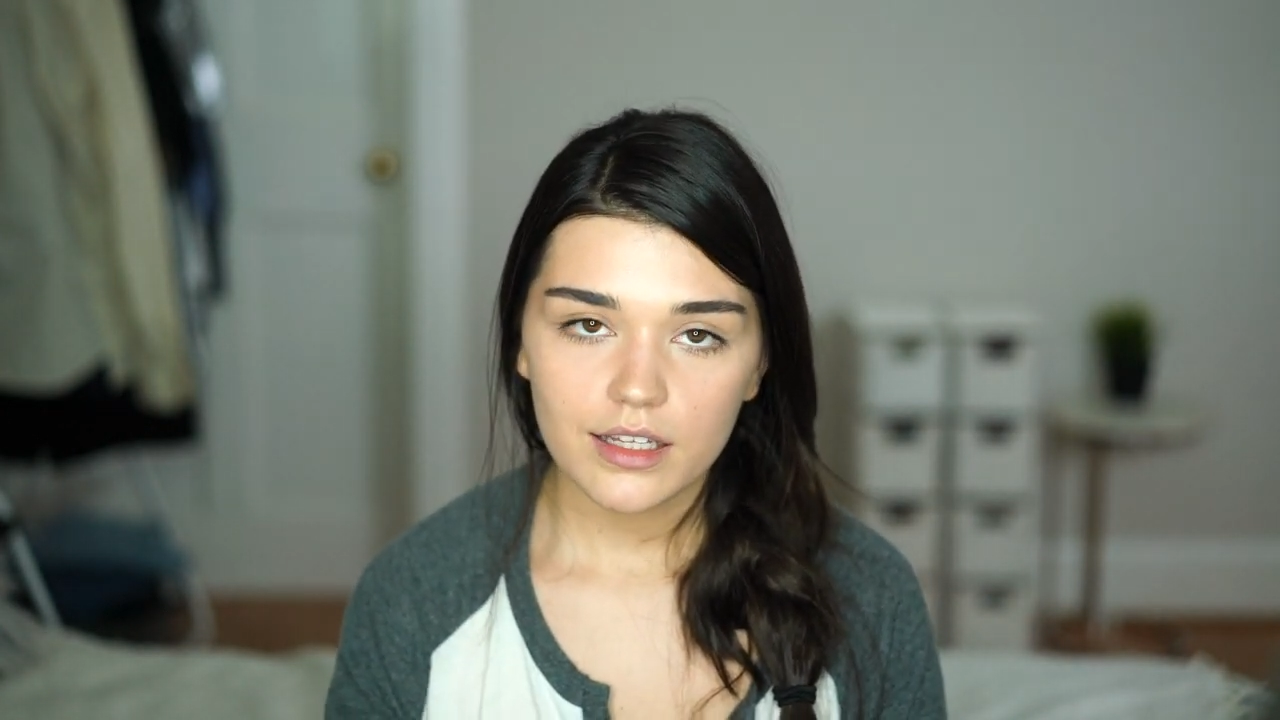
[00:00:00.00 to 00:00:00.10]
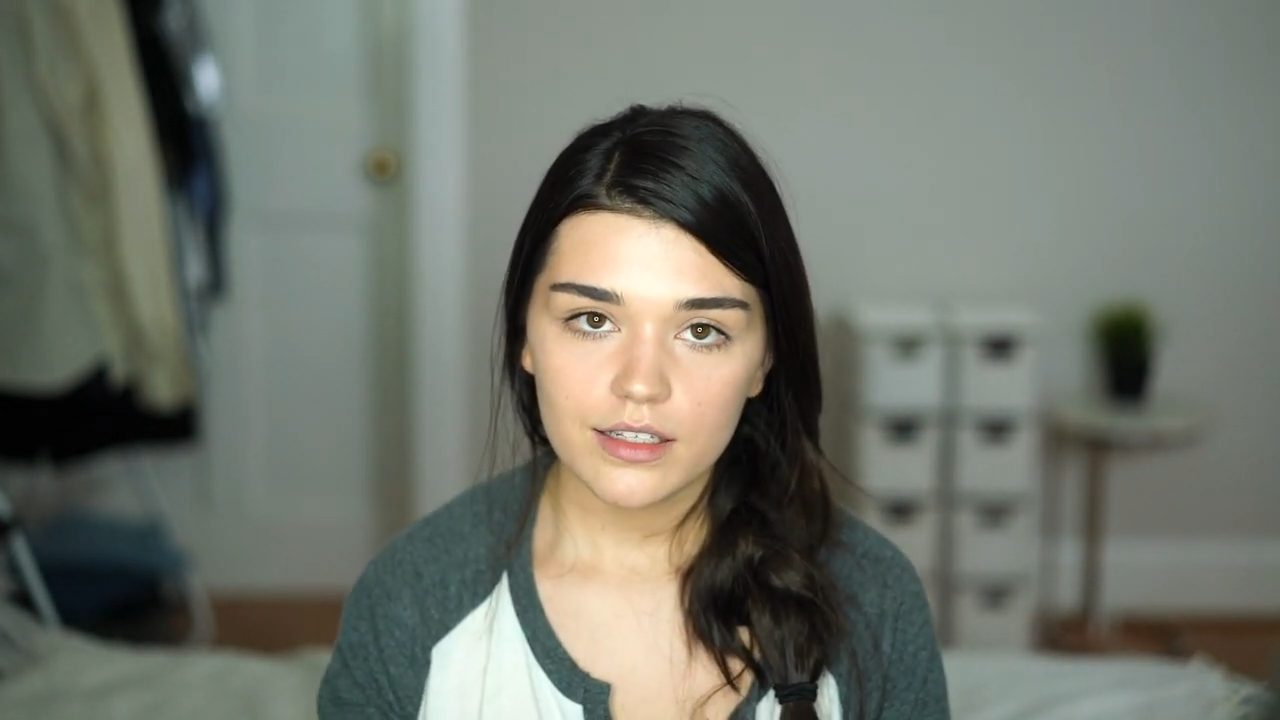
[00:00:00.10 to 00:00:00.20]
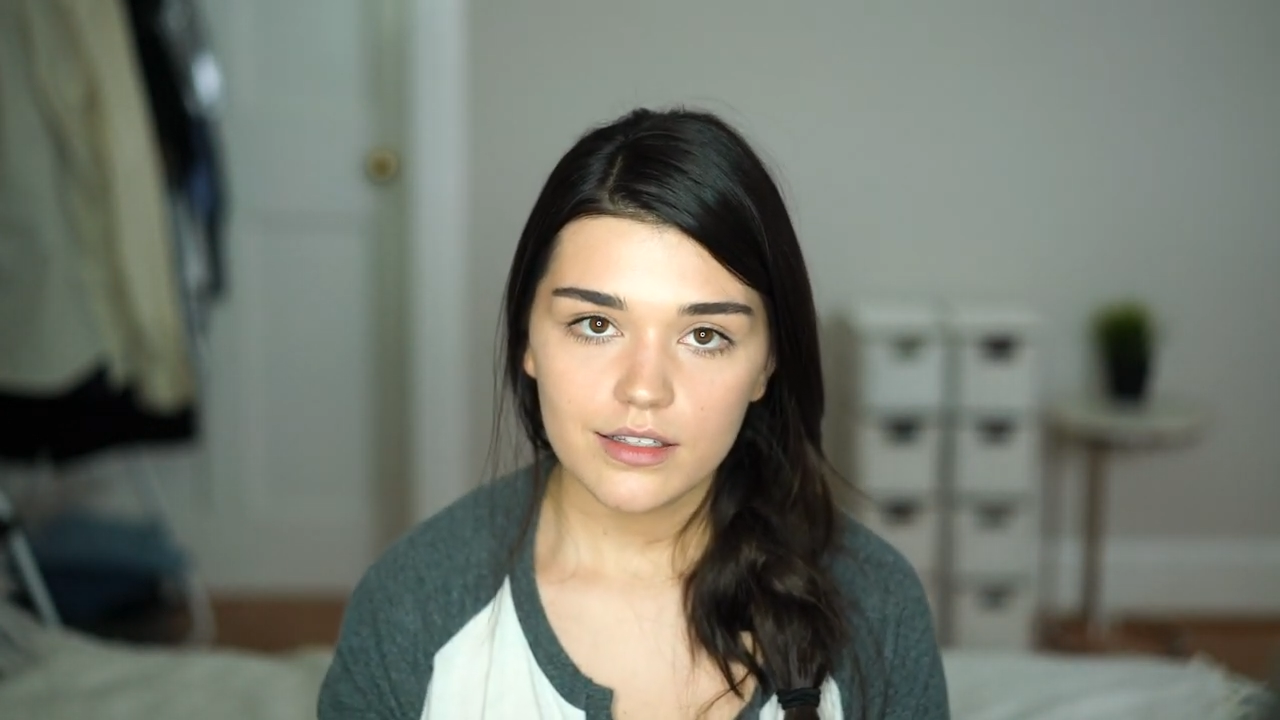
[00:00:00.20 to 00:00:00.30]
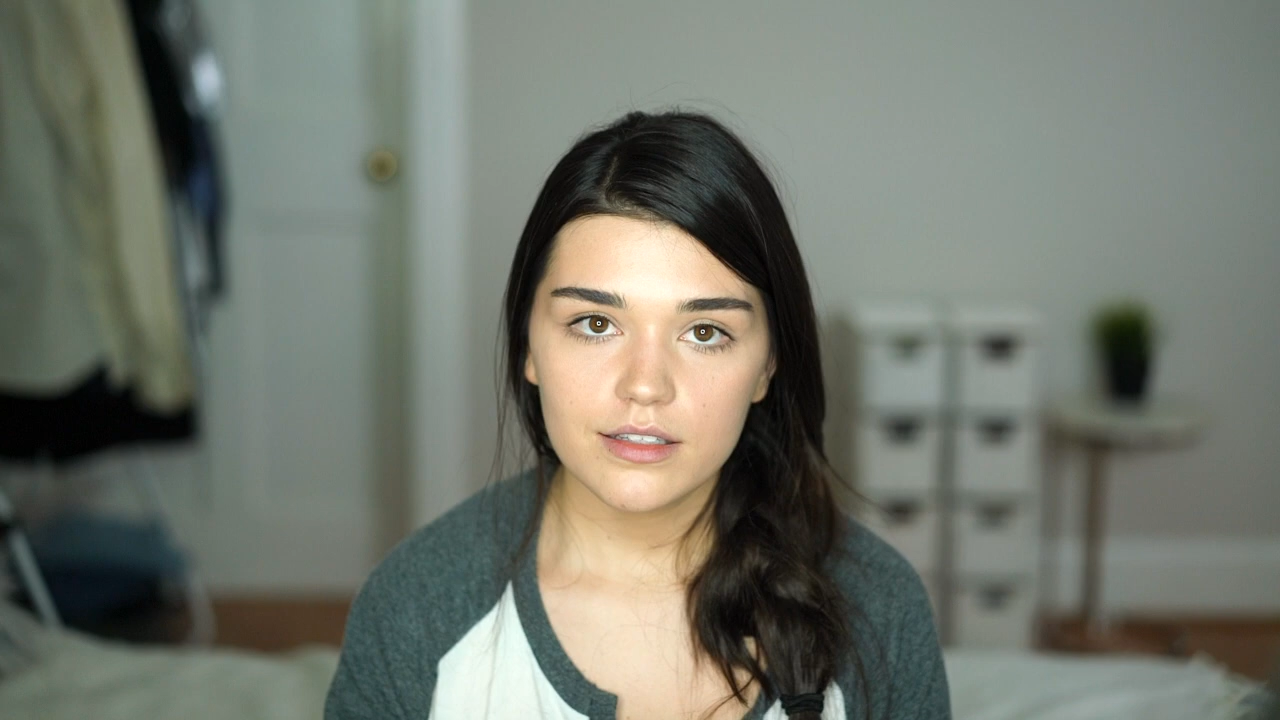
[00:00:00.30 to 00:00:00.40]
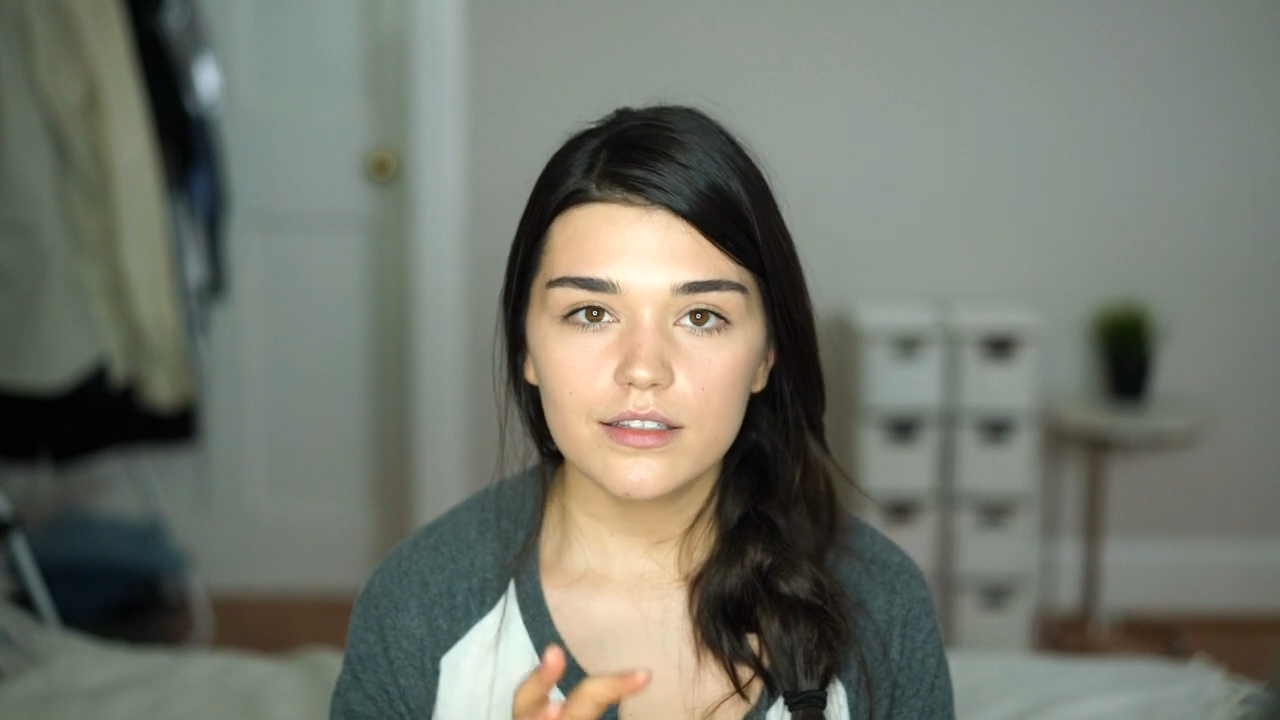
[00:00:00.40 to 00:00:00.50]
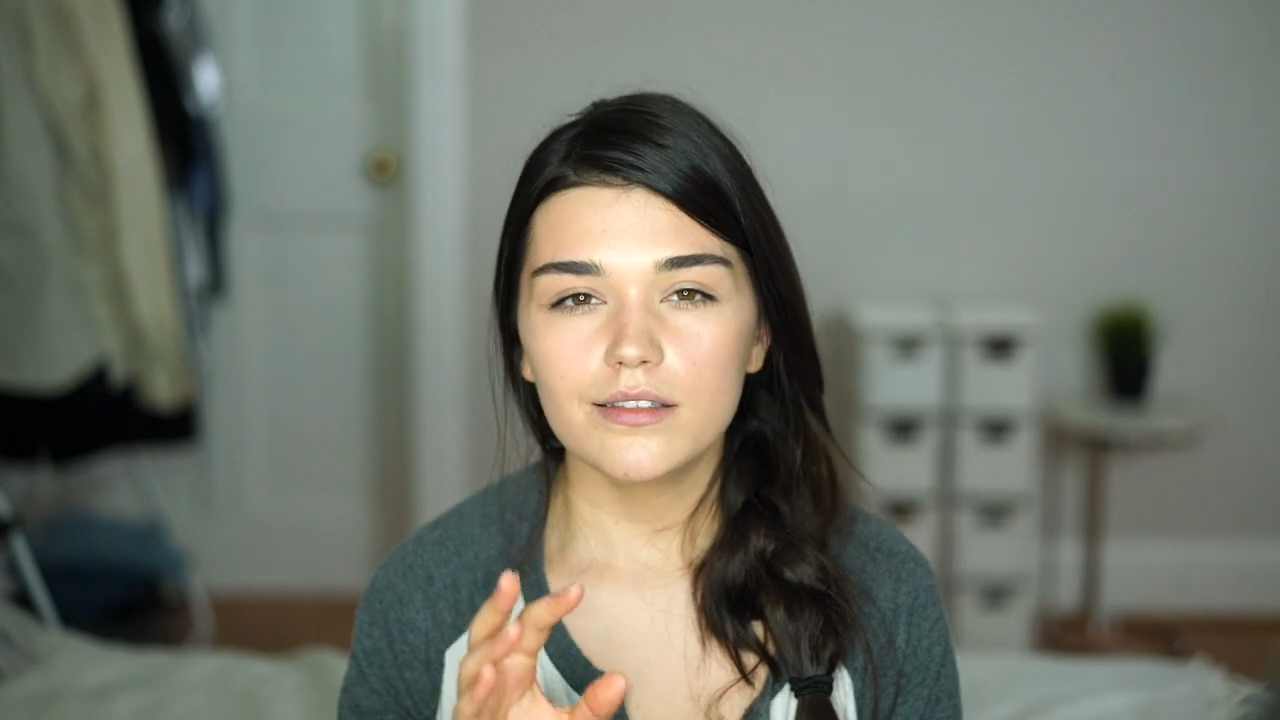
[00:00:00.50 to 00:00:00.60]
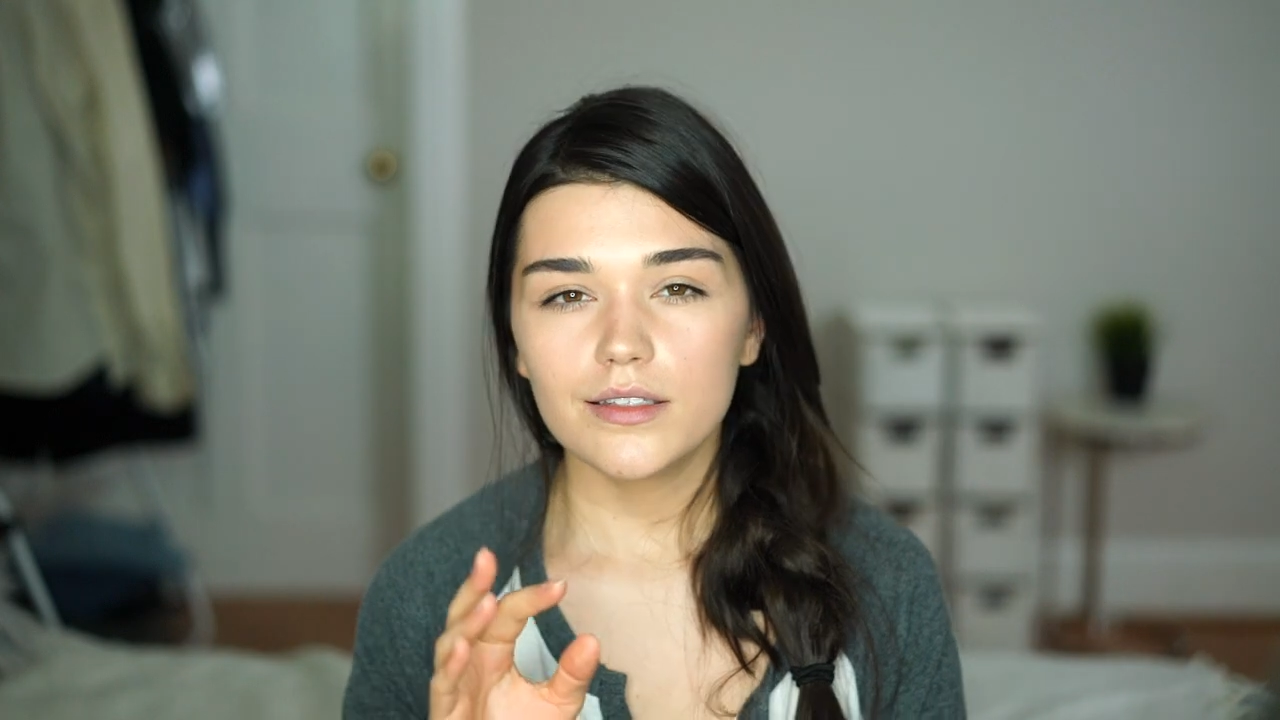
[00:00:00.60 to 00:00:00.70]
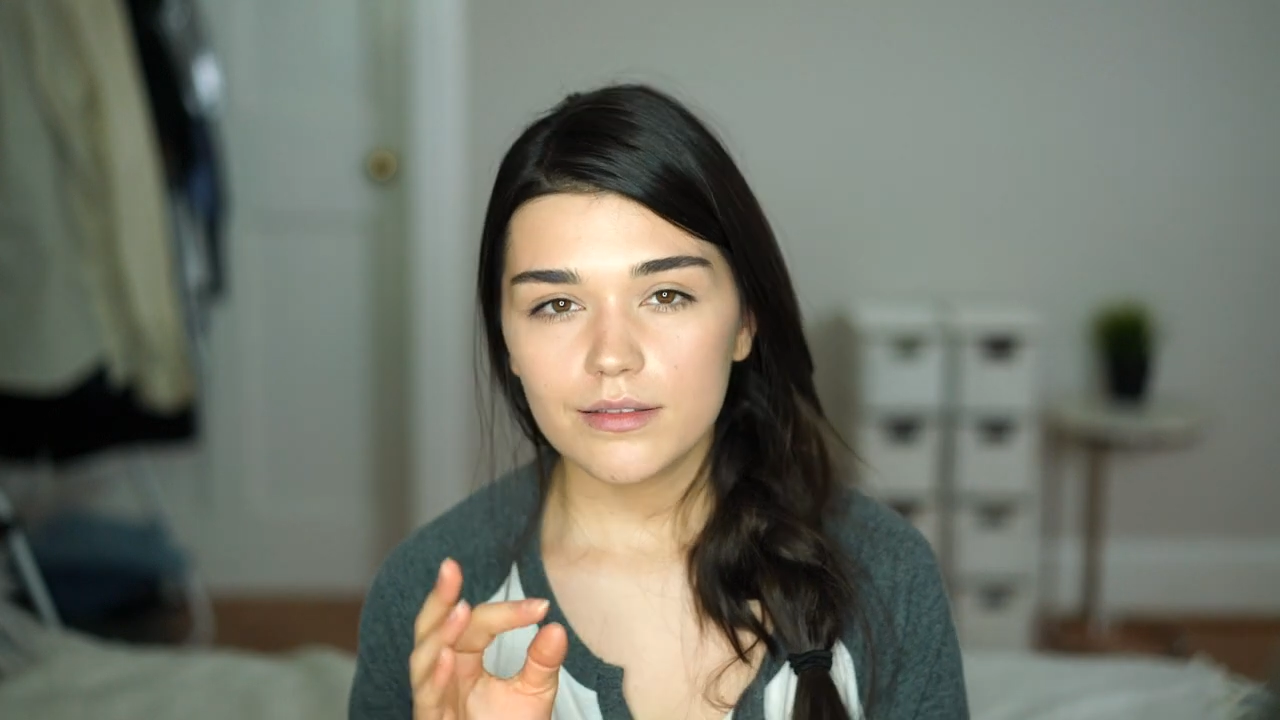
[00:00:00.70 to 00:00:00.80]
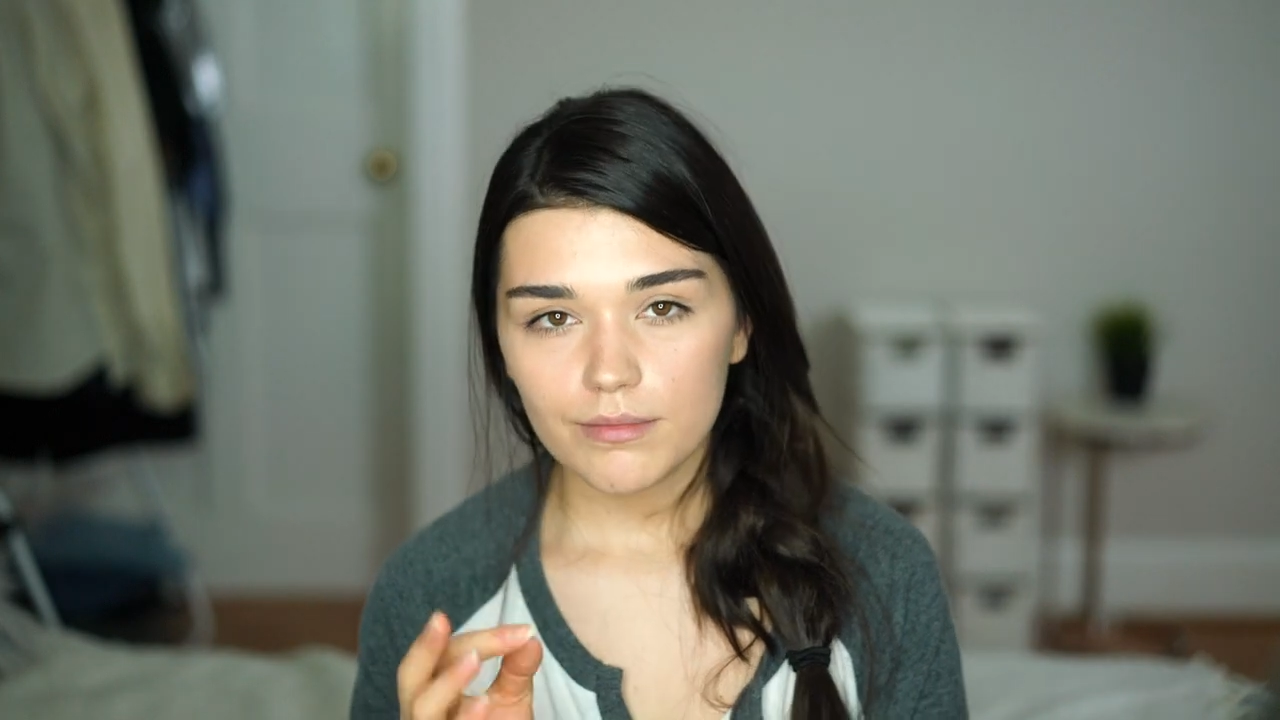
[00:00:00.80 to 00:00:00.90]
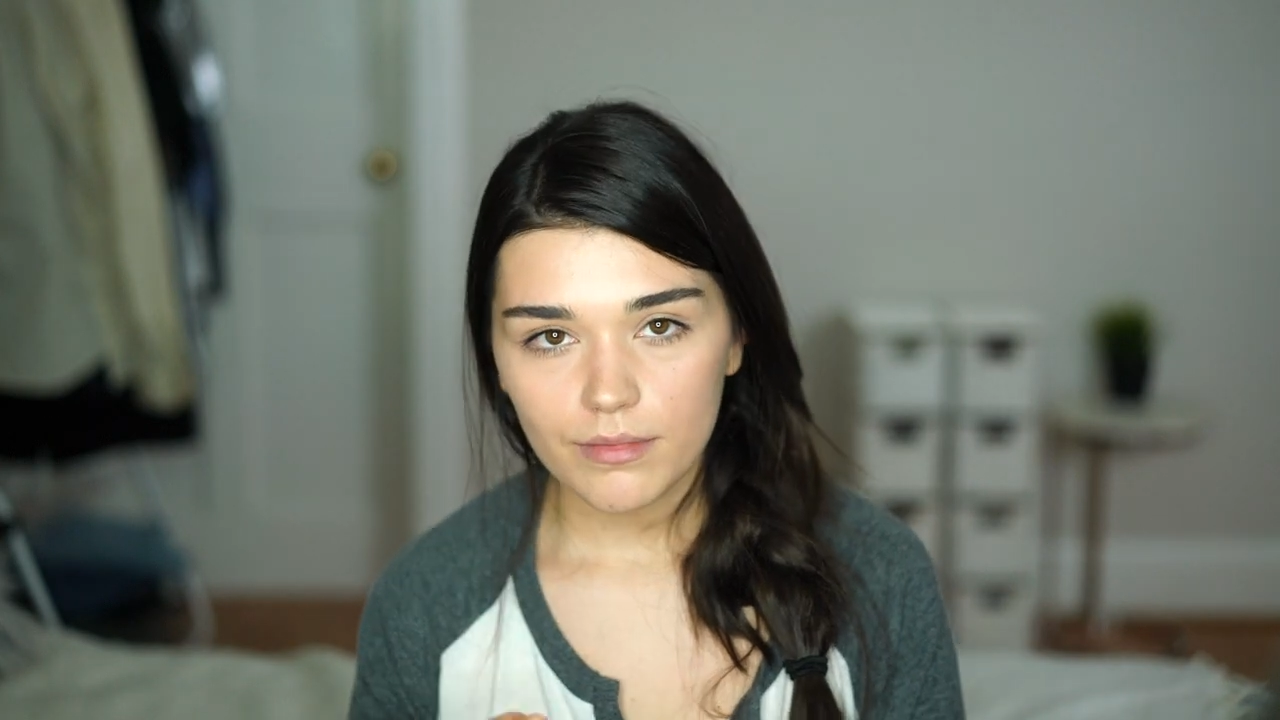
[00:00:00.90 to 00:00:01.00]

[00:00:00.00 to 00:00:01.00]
this